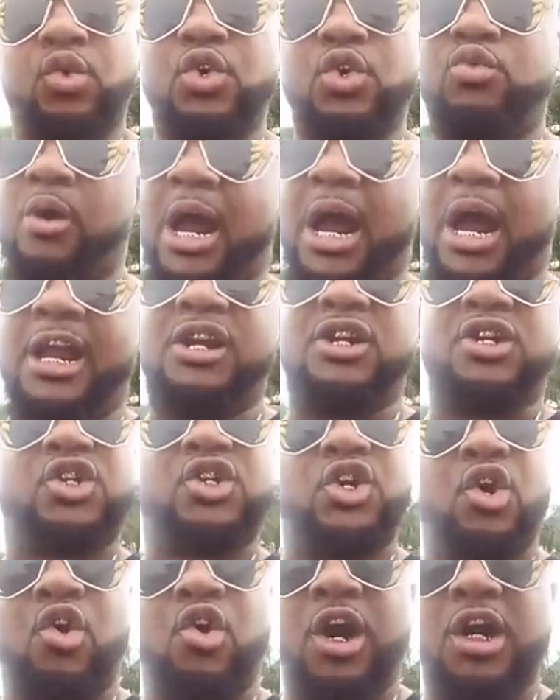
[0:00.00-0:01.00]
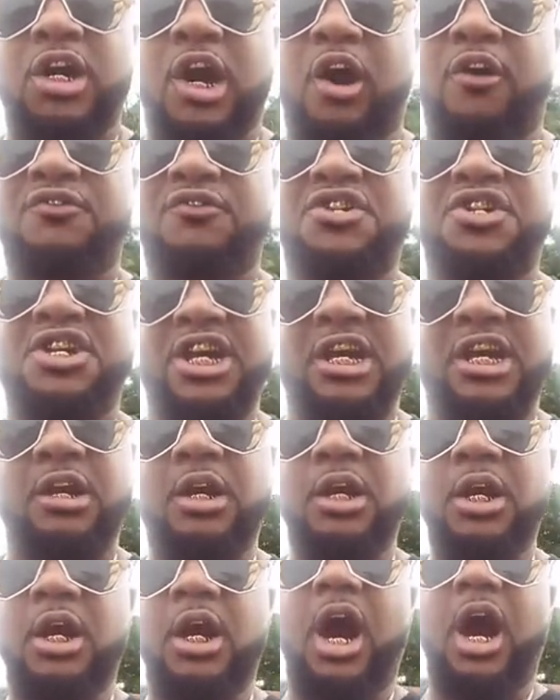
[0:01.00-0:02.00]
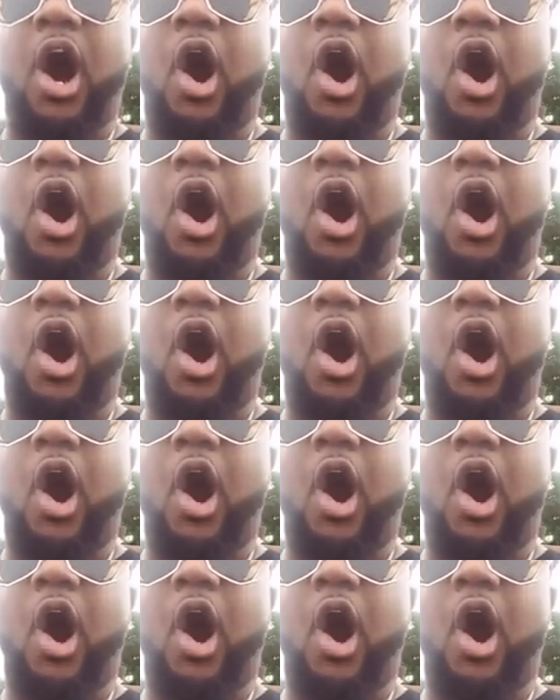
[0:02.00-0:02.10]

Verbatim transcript: you. You around here showing off shit